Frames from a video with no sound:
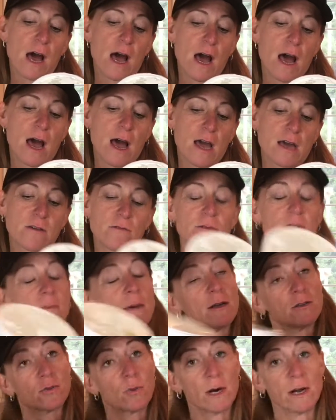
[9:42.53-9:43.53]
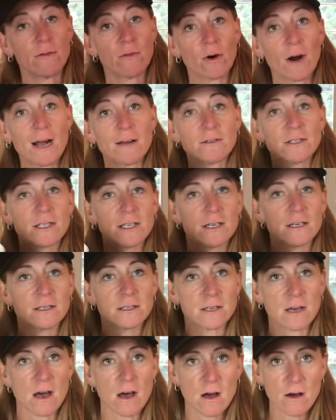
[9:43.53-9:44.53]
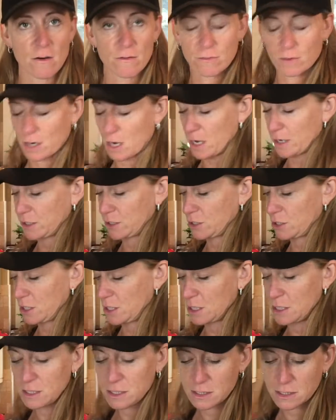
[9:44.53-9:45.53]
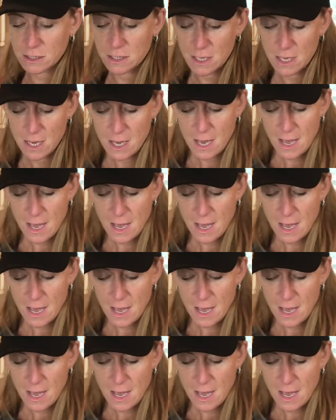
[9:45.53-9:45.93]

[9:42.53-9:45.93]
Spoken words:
I used about 24 ounces of ricotta cheese.